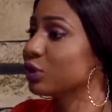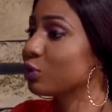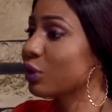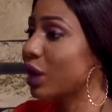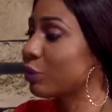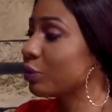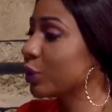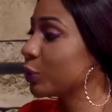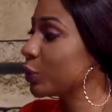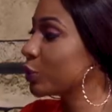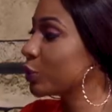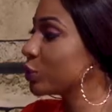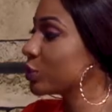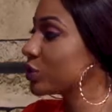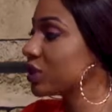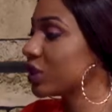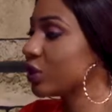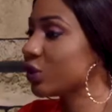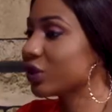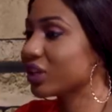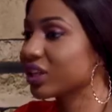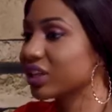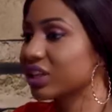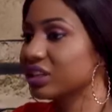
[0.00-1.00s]
see why people will say,
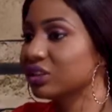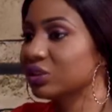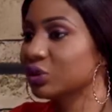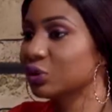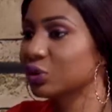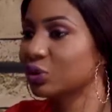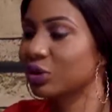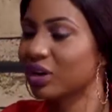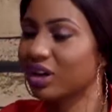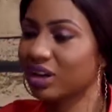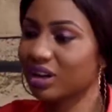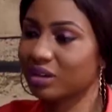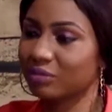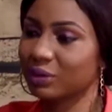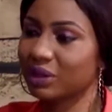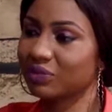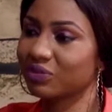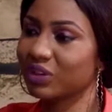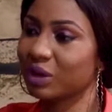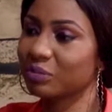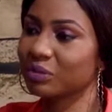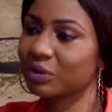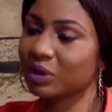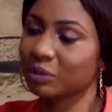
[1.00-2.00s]
okay, no, my
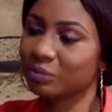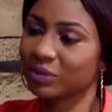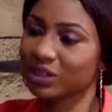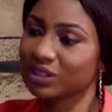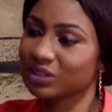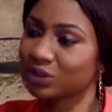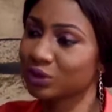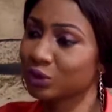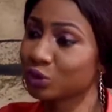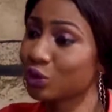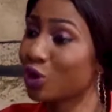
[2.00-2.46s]
family members know.